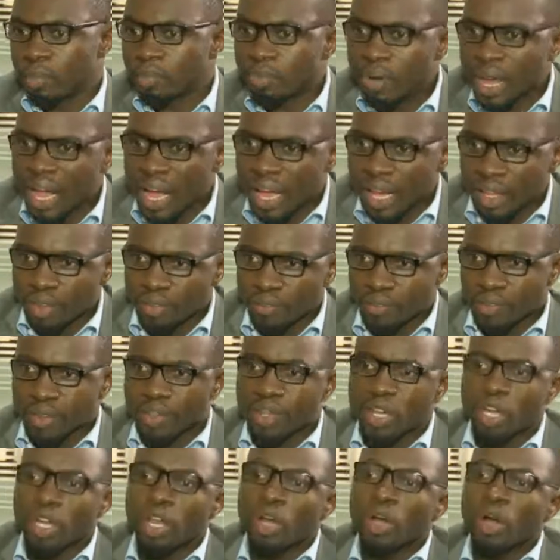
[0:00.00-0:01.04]
applying for
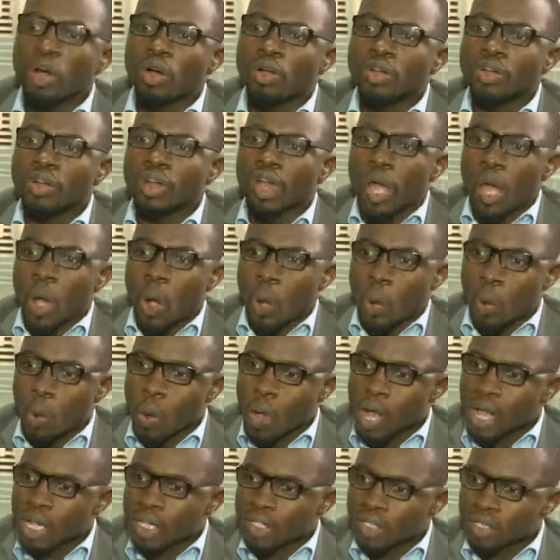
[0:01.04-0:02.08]
the loan,
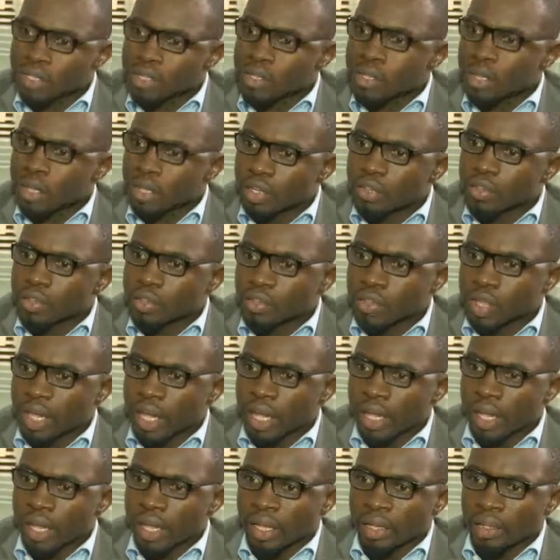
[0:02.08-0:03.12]
whilst
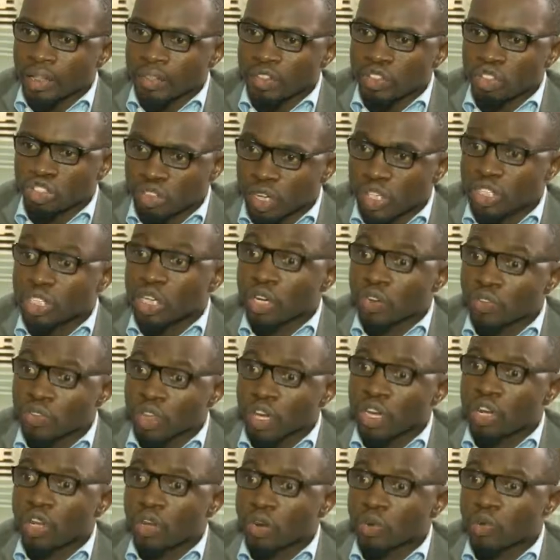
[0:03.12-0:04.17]
the structure of the
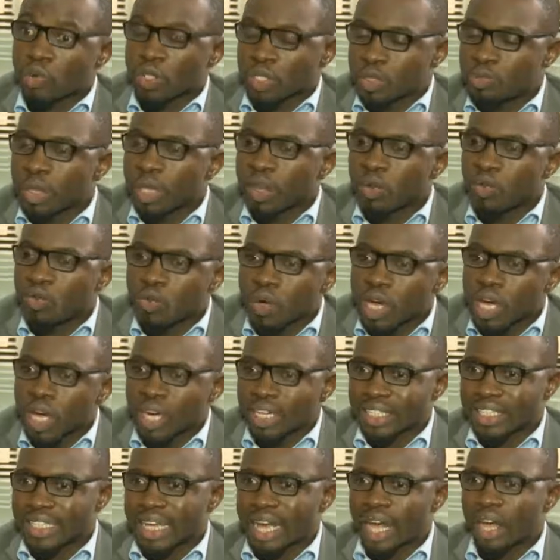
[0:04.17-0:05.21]
loan was being
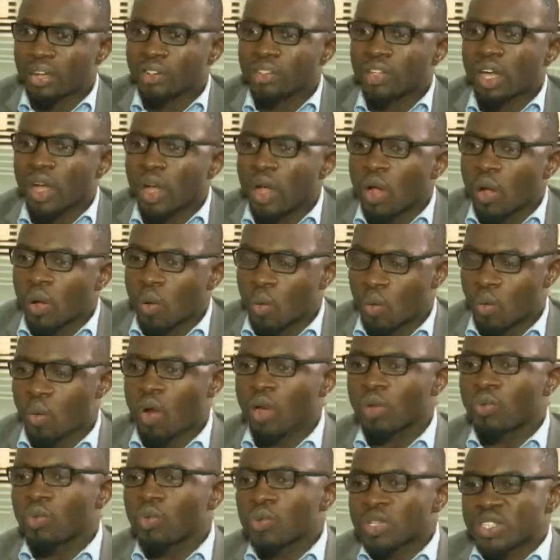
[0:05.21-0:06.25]
worked out.
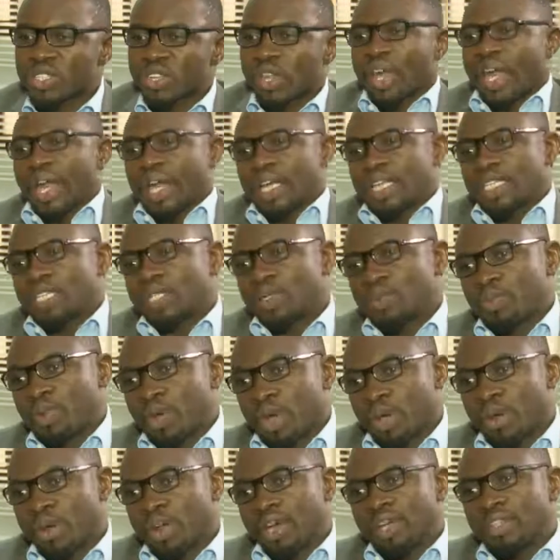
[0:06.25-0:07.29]
What was your
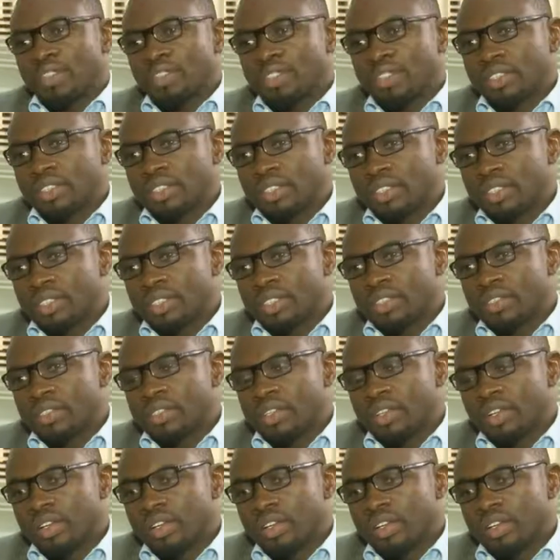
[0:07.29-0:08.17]
experience? Bank of